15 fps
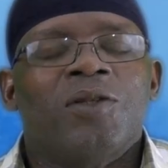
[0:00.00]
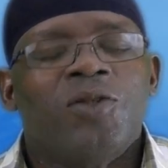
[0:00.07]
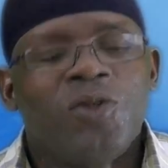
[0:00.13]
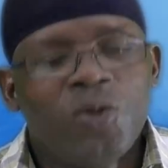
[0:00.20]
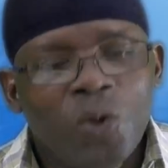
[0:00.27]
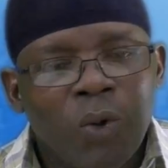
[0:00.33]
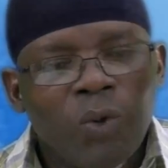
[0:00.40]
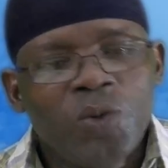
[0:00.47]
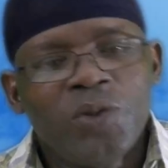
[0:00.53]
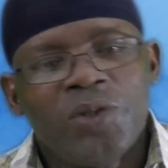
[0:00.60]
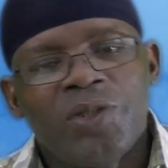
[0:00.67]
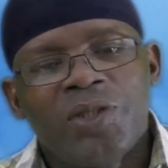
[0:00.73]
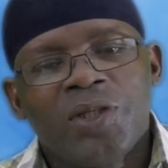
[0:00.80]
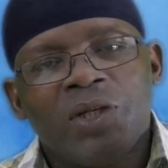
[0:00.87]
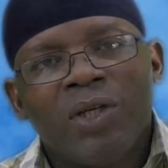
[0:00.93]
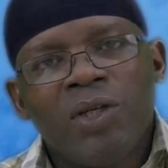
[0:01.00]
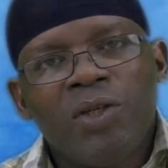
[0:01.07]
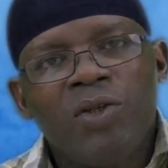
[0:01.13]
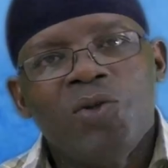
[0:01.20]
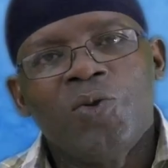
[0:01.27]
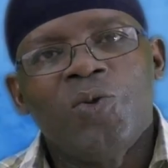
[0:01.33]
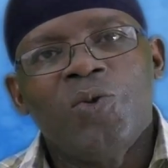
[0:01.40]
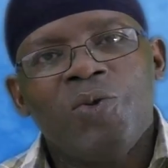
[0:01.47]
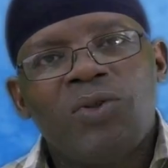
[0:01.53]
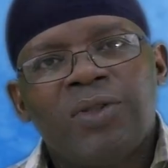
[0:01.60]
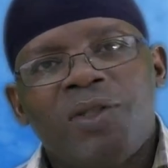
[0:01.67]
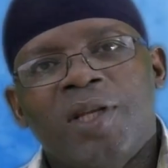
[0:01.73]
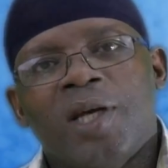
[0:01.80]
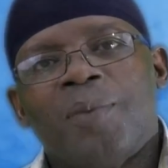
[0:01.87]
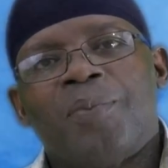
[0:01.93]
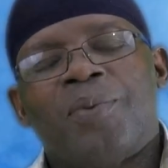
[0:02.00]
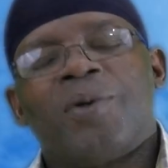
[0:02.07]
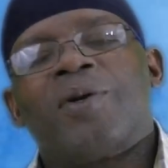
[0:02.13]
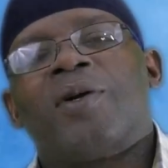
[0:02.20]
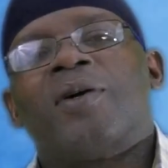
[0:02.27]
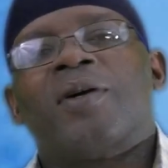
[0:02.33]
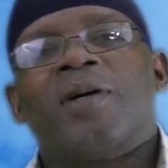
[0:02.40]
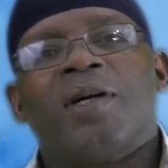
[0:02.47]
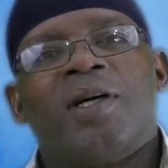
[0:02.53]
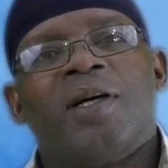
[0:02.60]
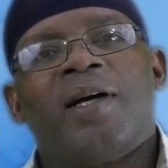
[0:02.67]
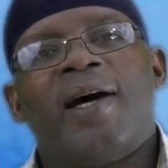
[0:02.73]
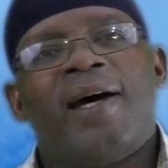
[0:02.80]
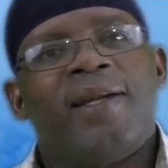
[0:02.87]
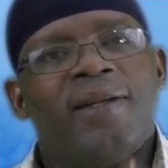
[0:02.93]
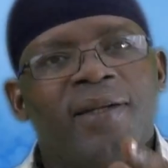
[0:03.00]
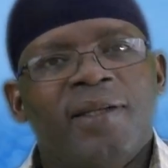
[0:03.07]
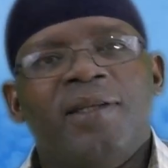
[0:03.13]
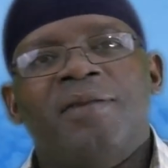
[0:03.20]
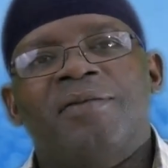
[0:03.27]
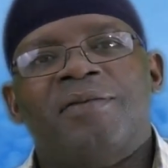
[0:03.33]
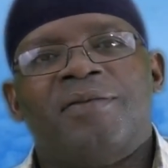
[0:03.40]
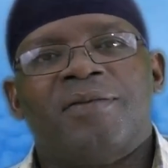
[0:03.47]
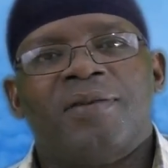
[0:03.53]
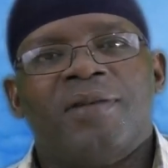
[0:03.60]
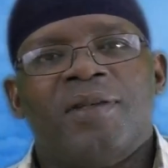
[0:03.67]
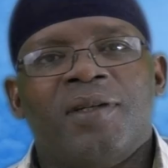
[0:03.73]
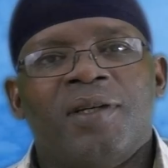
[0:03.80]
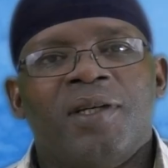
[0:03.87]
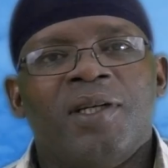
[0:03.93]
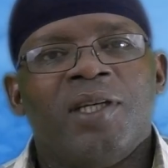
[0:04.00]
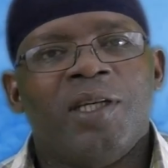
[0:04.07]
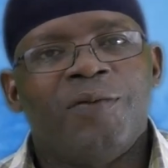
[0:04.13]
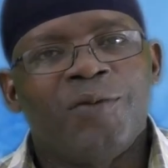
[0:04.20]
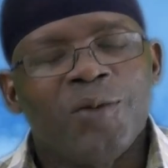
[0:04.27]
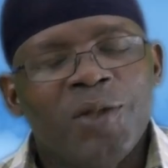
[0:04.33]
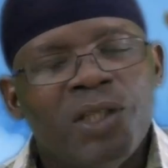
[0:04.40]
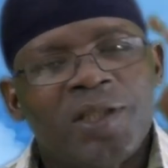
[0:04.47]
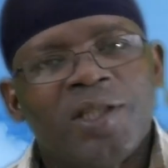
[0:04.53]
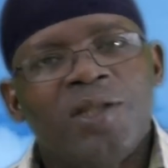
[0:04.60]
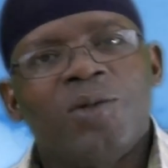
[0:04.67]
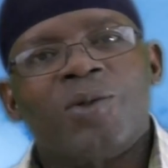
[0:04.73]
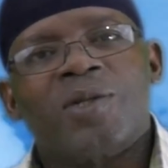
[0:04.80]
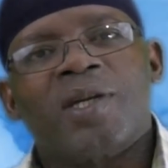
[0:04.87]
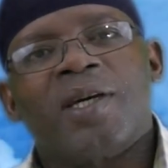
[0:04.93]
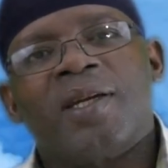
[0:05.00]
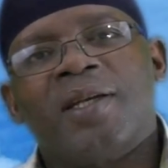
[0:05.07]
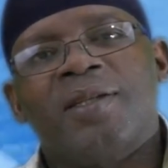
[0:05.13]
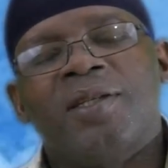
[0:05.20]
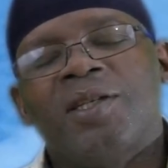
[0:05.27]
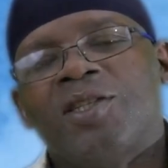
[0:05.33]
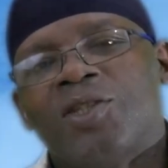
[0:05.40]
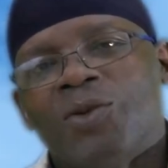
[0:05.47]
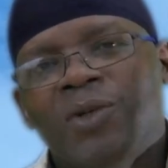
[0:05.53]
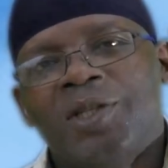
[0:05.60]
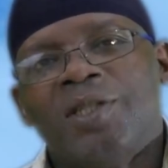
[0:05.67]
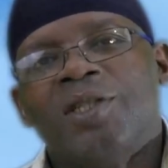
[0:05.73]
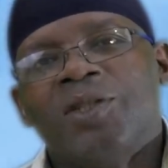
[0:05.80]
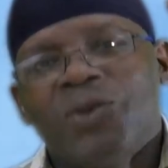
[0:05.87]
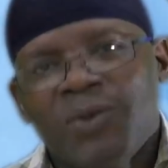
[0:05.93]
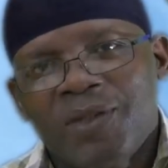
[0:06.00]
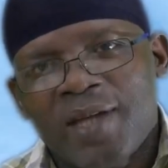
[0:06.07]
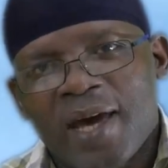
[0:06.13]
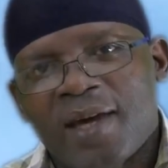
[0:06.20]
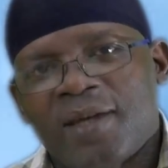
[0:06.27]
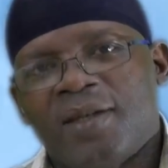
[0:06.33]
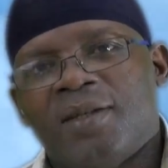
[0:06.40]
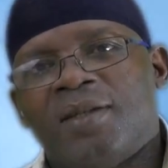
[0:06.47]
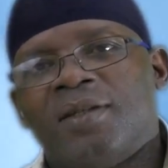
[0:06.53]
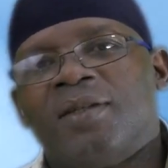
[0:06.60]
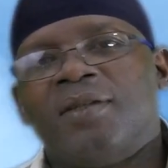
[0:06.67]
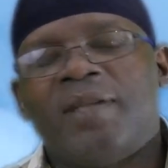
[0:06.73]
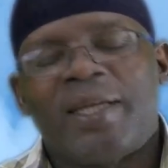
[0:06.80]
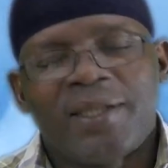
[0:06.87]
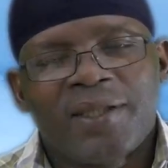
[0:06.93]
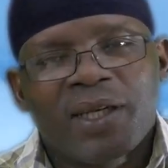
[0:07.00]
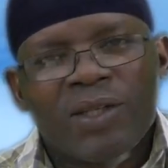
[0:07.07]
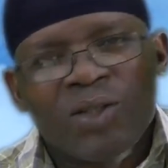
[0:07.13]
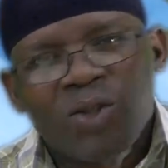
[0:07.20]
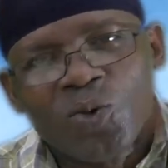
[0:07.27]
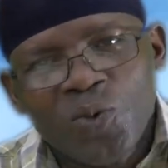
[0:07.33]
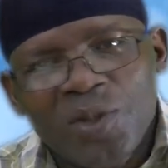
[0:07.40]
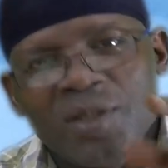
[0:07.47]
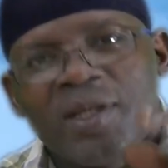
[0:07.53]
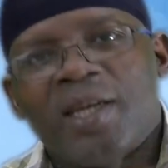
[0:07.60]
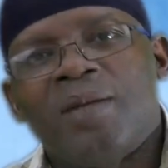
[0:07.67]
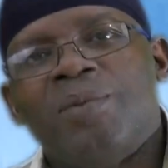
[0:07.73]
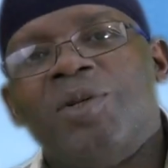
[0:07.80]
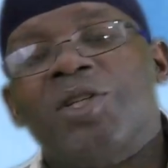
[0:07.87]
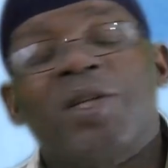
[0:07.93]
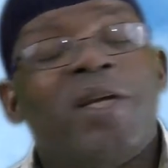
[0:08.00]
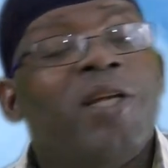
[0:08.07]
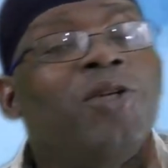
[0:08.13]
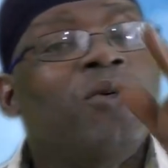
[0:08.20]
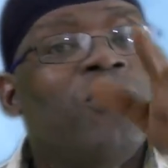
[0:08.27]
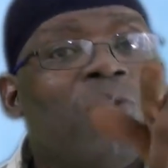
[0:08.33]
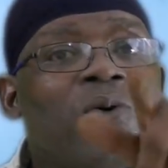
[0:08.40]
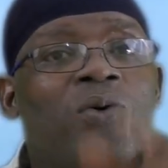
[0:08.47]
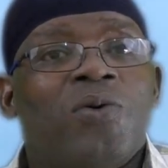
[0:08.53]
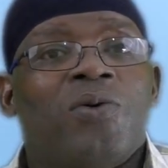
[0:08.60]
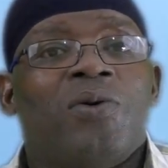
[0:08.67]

Don't use their product and leave. If you're eating those kind of things, you're eating to die. That is a suicide mission. And you know.